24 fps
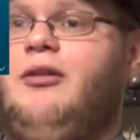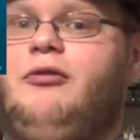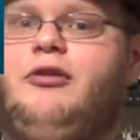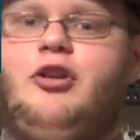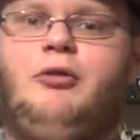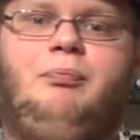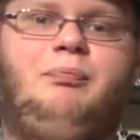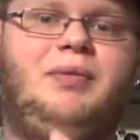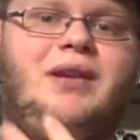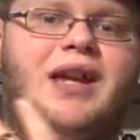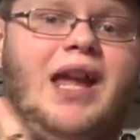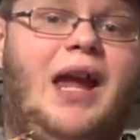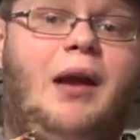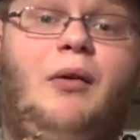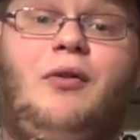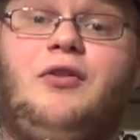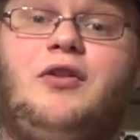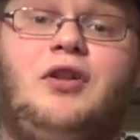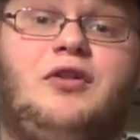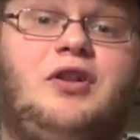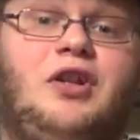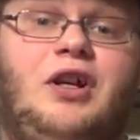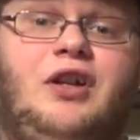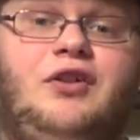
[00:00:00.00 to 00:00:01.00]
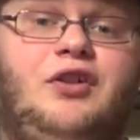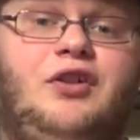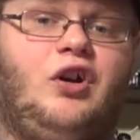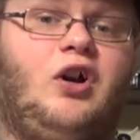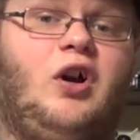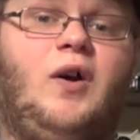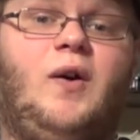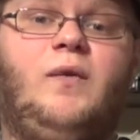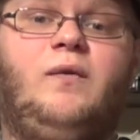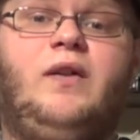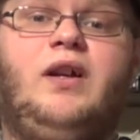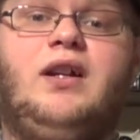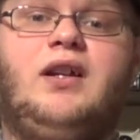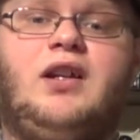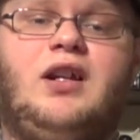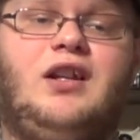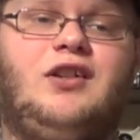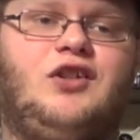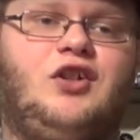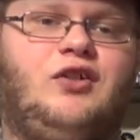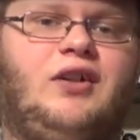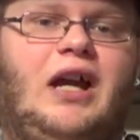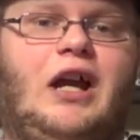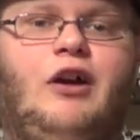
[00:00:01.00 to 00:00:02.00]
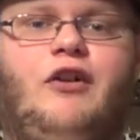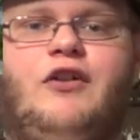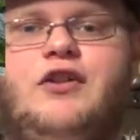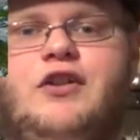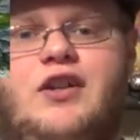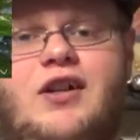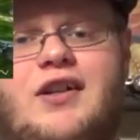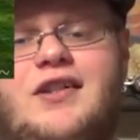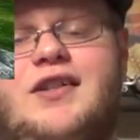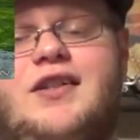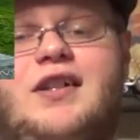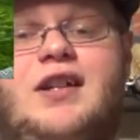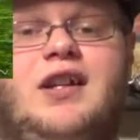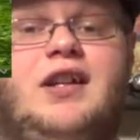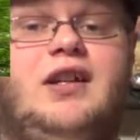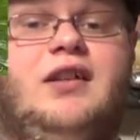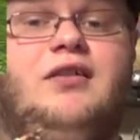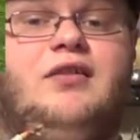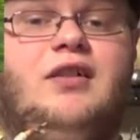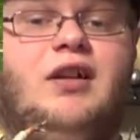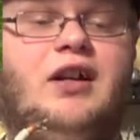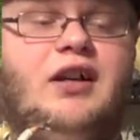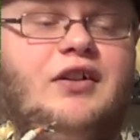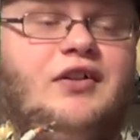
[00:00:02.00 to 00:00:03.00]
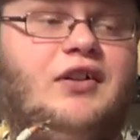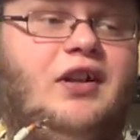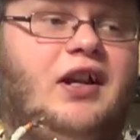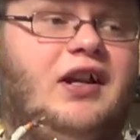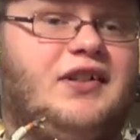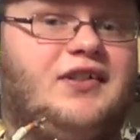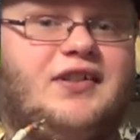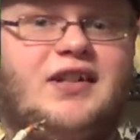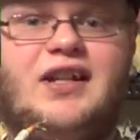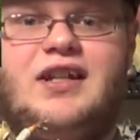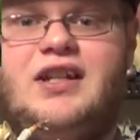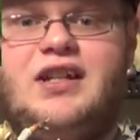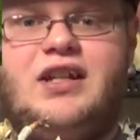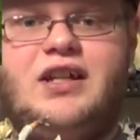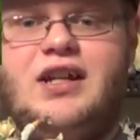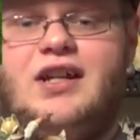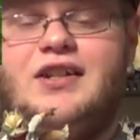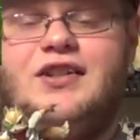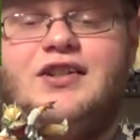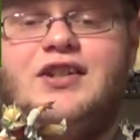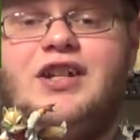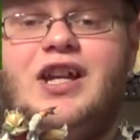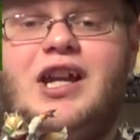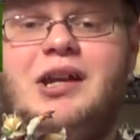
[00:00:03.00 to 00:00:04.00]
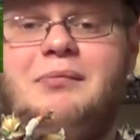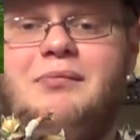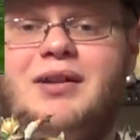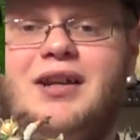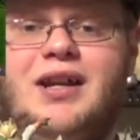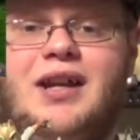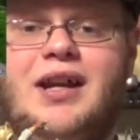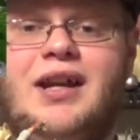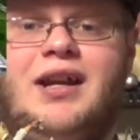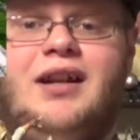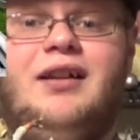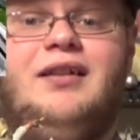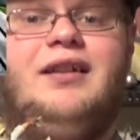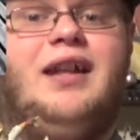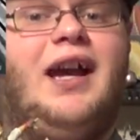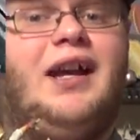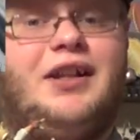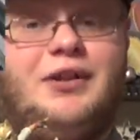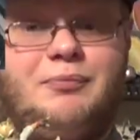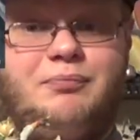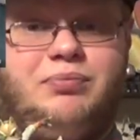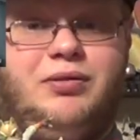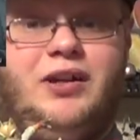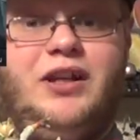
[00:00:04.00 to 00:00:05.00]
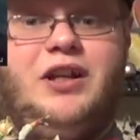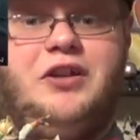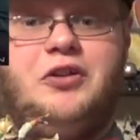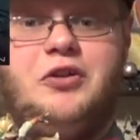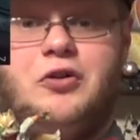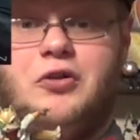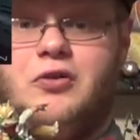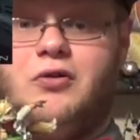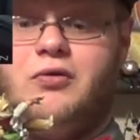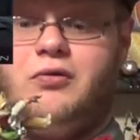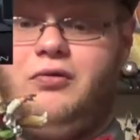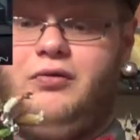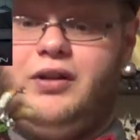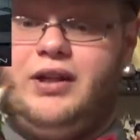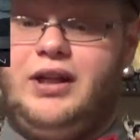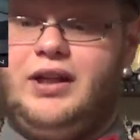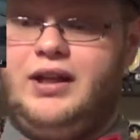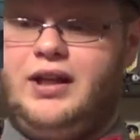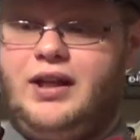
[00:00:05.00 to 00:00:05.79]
to be able to turn R-Ring into how it looks in the SNES game, that's pretty cool.